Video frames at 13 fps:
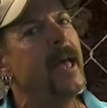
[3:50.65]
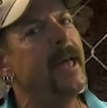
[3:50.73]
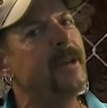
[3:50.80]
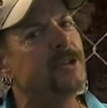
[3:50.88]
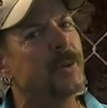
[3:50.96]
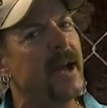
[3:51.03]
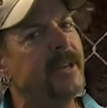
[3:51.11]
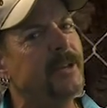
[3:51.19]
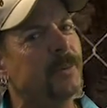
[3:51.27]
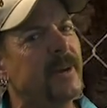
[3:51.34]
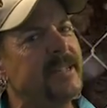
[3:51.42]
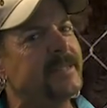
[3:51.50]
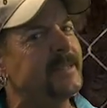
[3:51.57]
and trying to
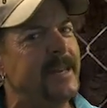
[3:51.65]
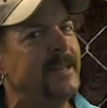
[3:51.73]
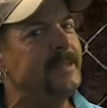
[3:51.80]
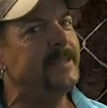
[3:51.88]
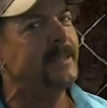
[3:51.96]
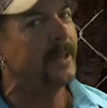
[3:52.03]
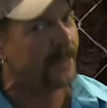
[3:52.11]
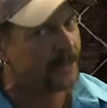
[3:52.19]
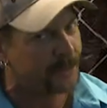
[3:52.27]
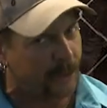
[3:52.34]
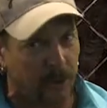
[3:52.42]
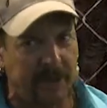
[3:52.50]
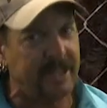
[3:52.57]
raise $10,000 to
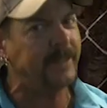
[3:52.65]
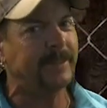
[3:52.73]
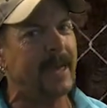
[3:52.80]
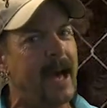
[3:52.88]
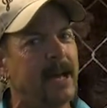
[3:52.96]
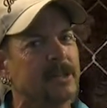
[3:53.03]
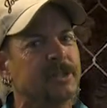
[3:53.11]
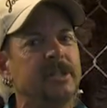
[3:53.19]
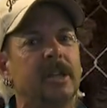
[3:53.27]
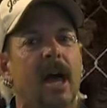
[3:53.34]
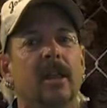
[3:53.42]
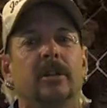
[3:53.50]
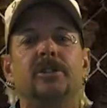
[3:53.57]

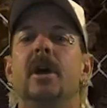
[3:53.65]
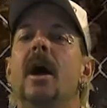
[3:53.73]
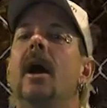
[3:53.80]
$30,000,